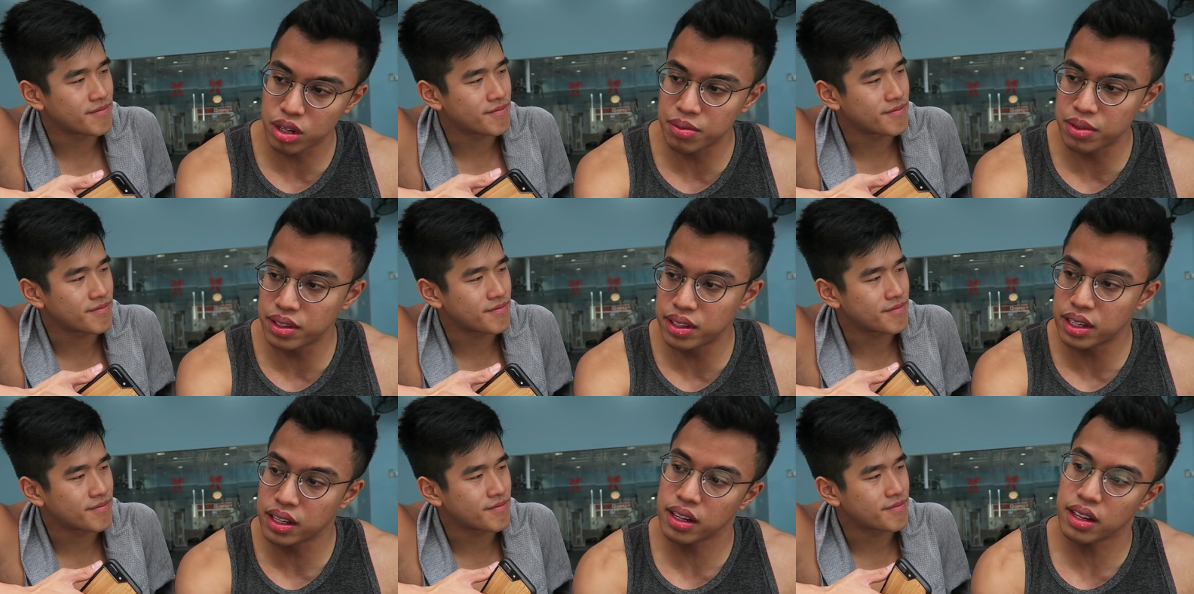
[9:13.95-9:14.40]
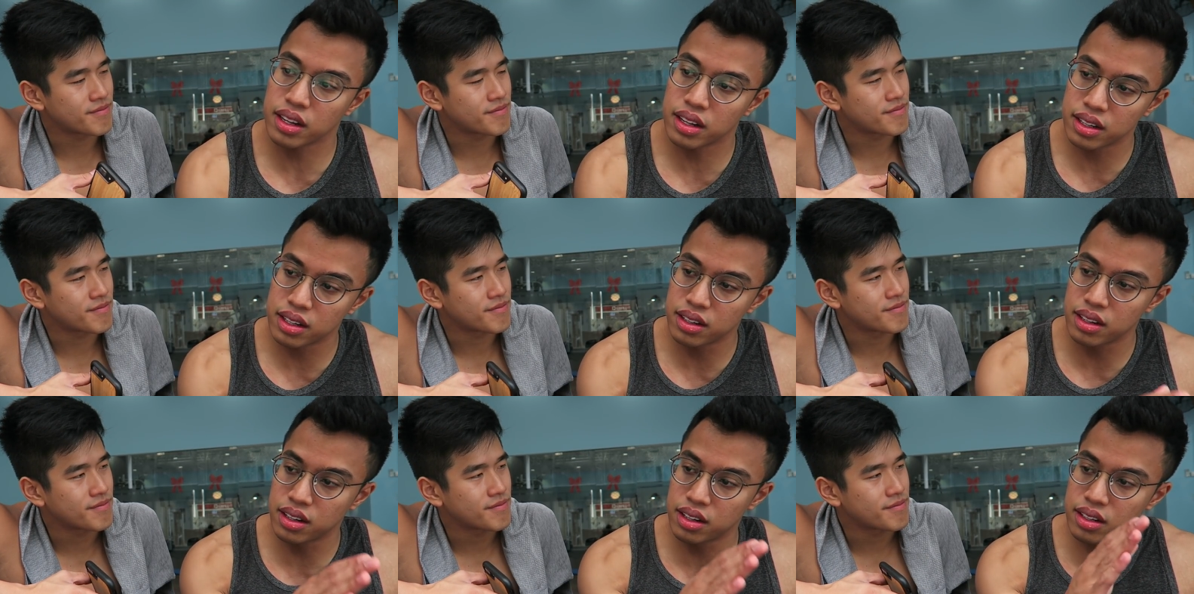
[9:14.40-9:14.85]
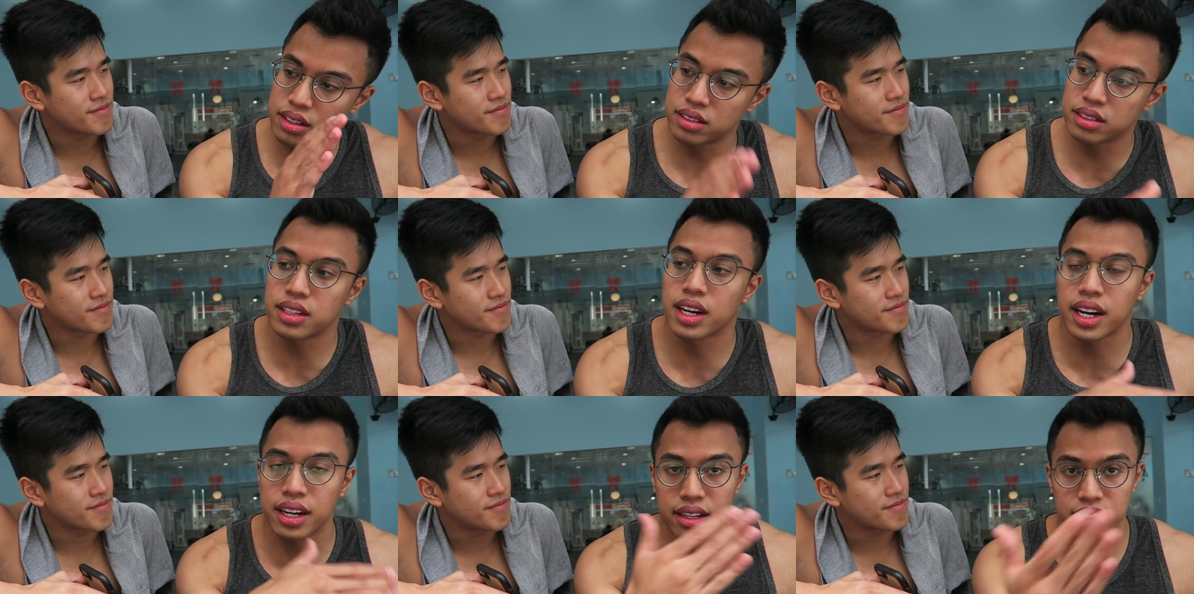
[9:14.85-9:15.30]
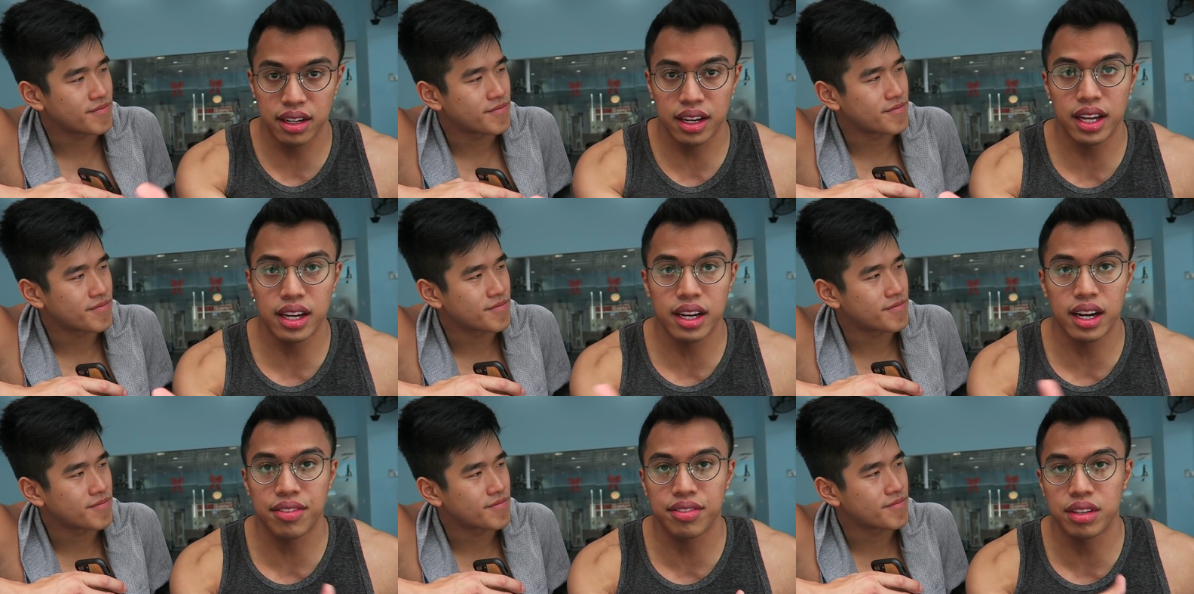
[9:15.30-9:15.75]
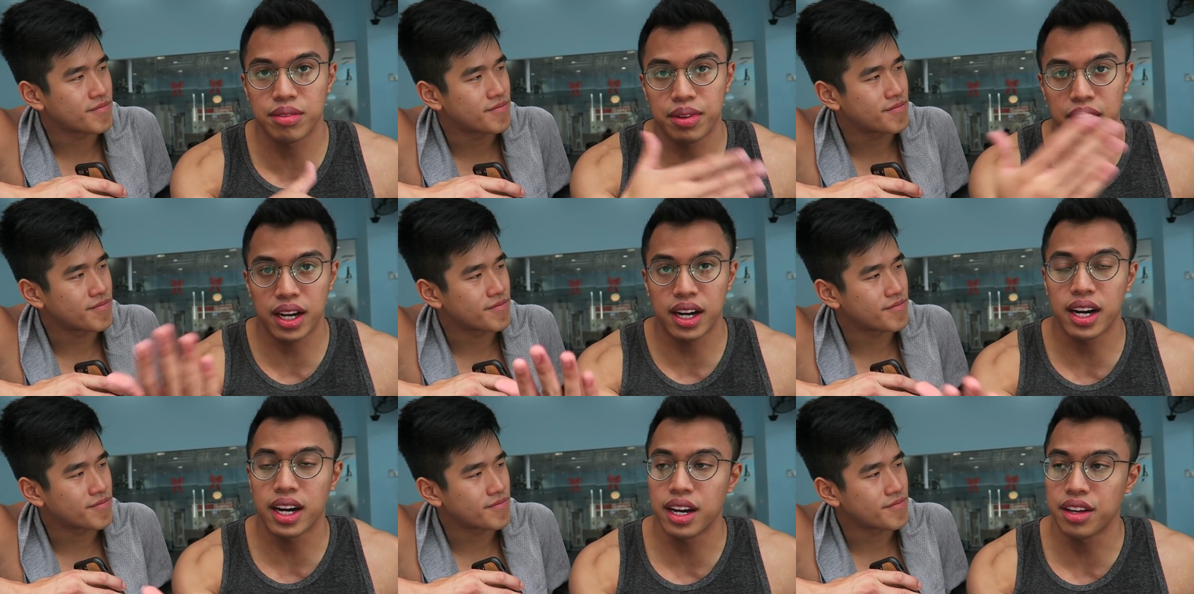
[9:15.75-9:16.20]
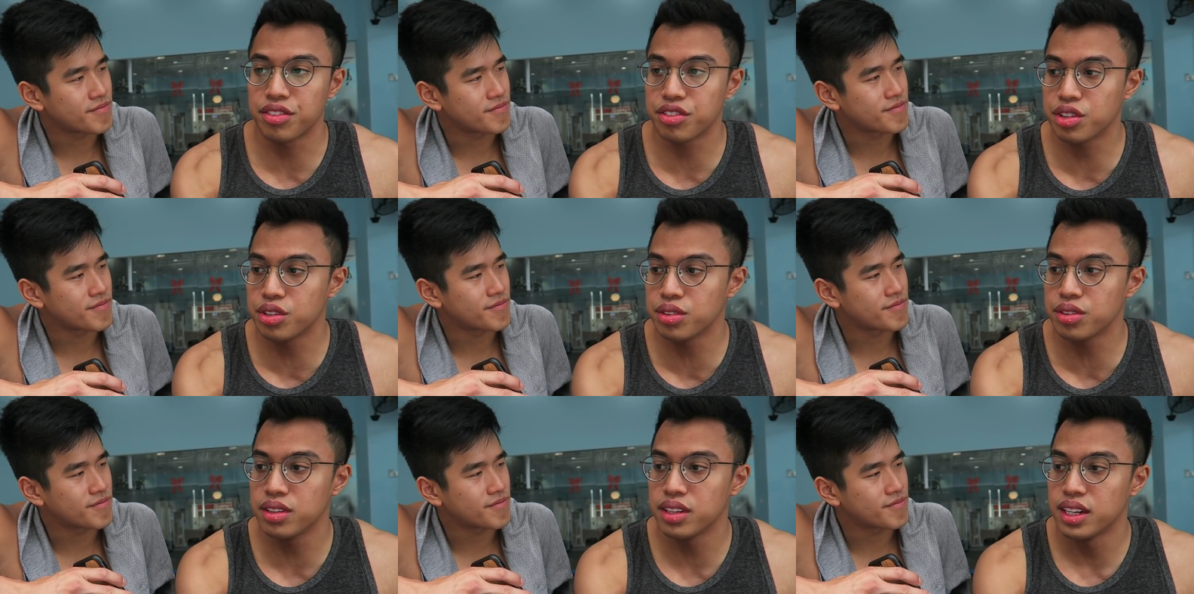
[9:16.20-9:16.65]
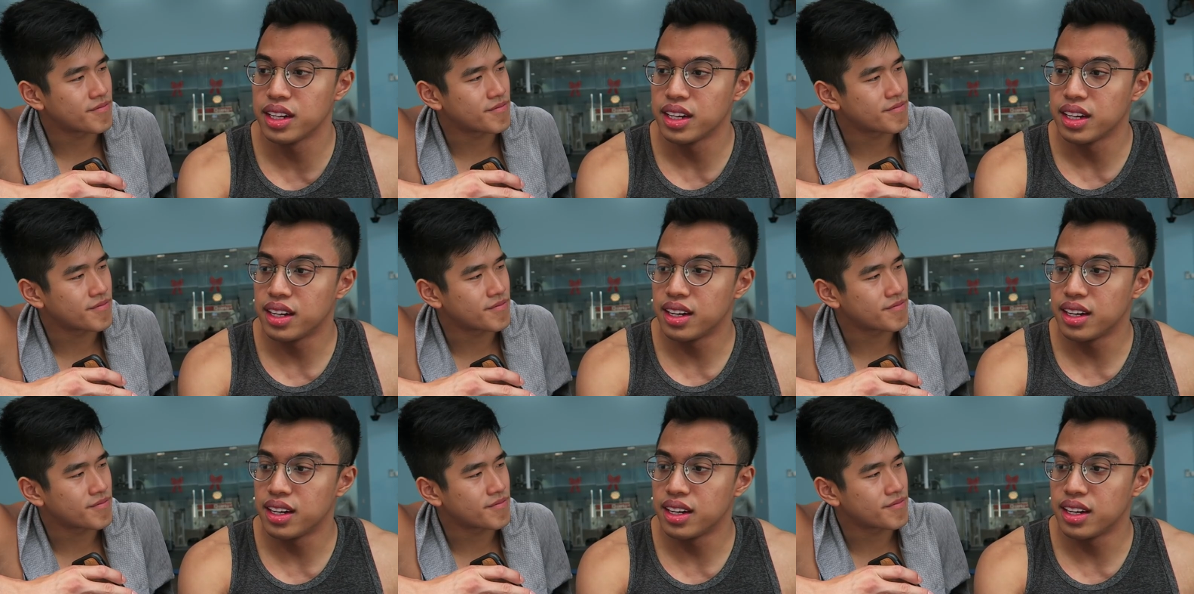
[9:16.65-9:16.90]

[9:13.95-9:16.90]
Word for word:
Speaker 1: bodybuilding right again after my high school.